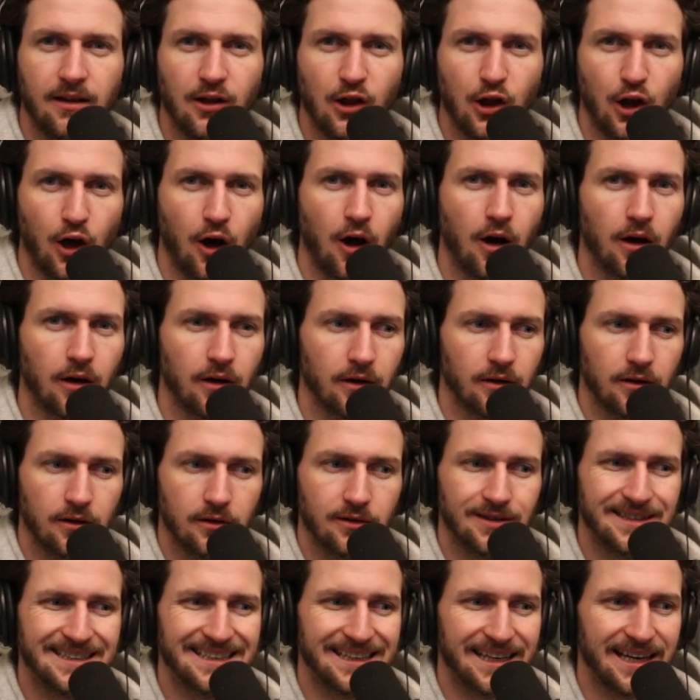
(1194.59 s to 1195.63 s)
longer
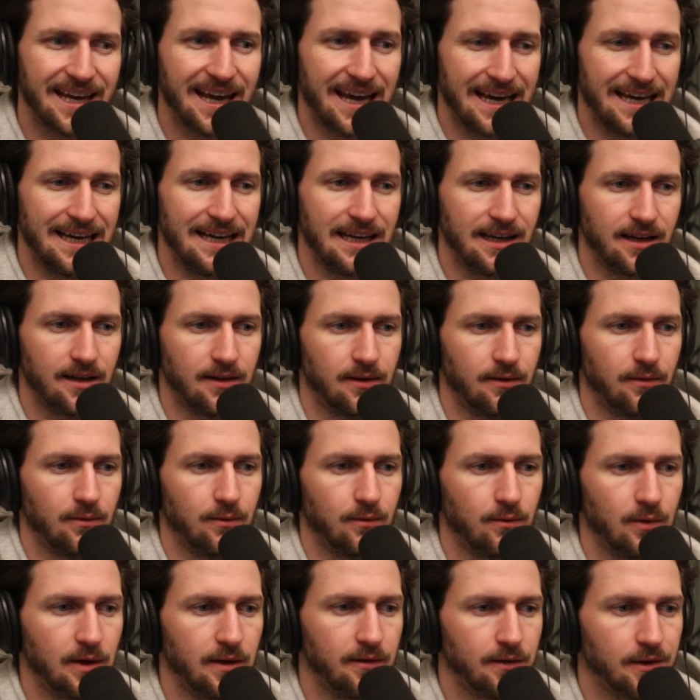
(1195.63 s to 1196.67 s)
decay
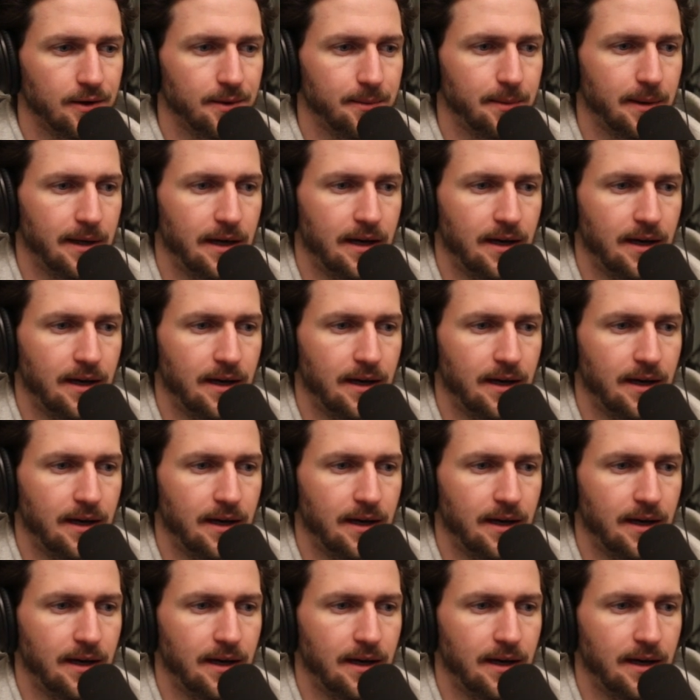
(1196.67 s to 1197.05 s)
reverb.